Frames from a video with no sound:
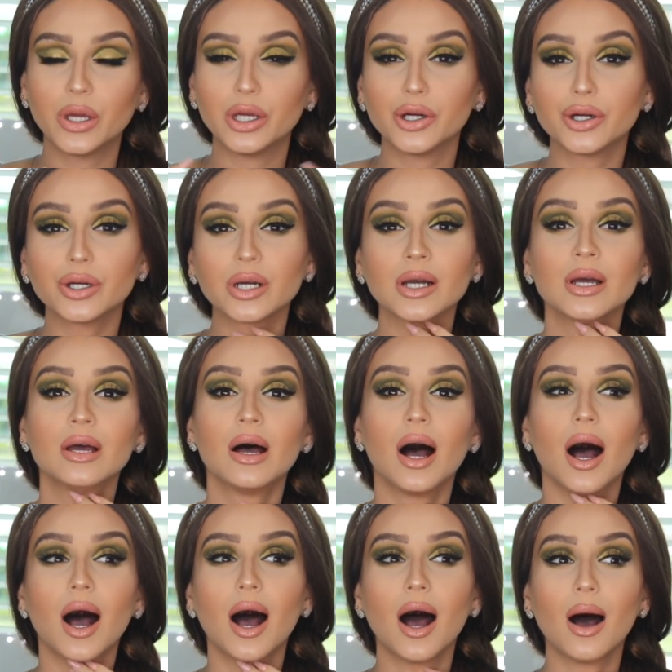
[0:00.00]
weird.
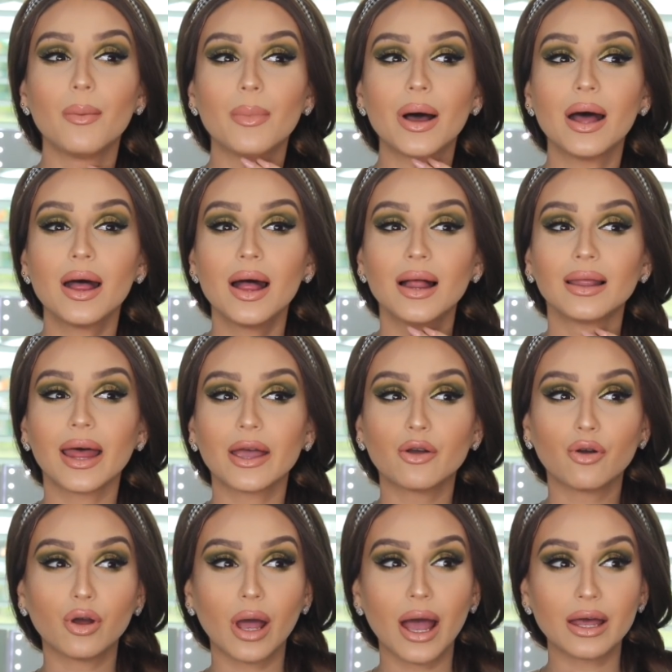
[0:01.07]

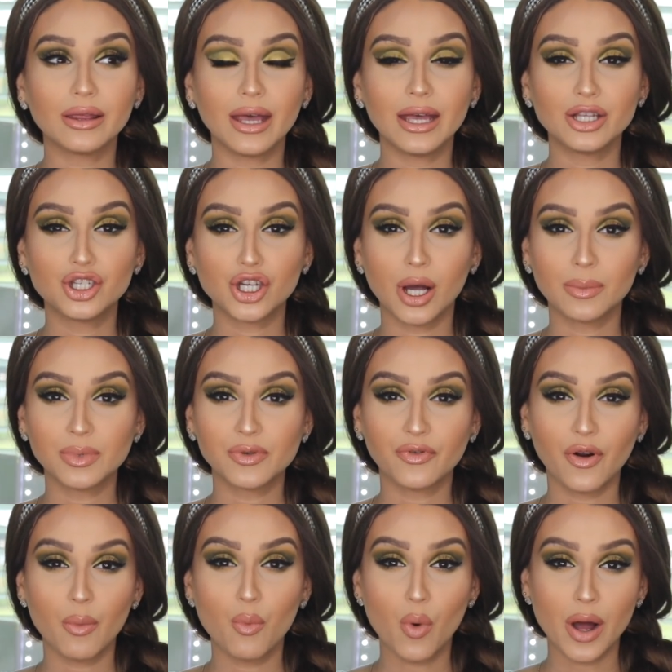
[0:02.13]
Like it jumps
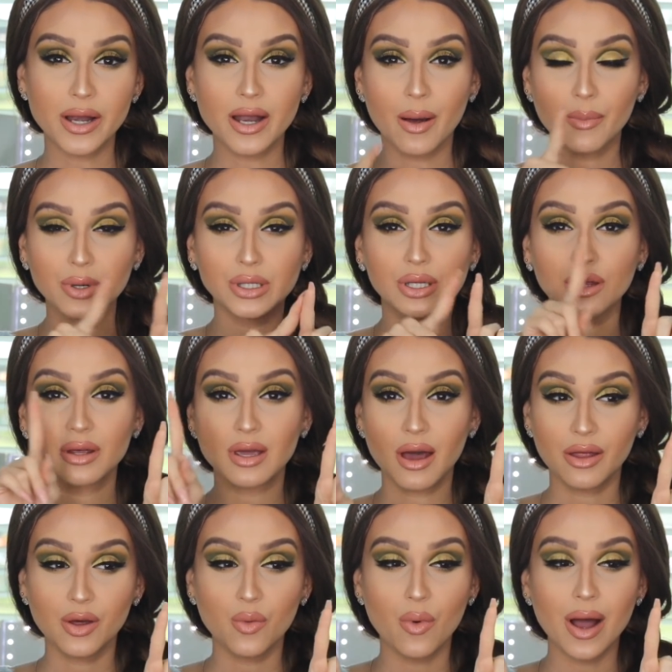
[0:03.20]
from one number to the
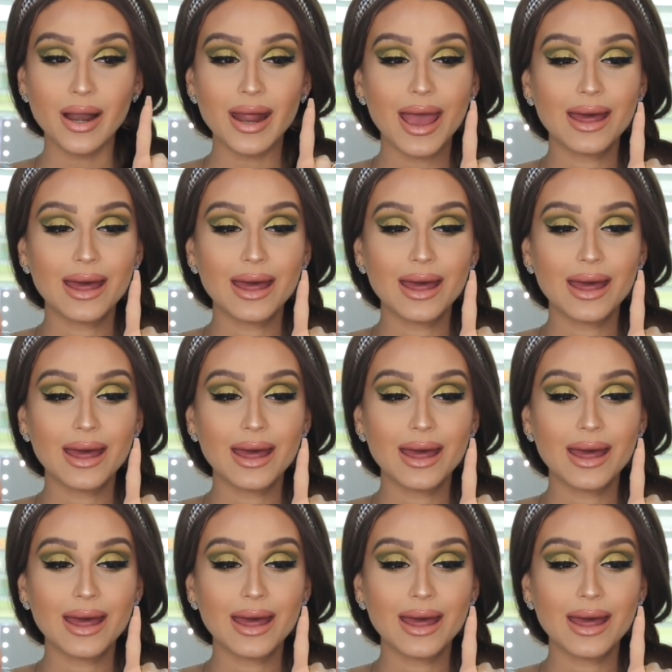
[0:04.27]
other one,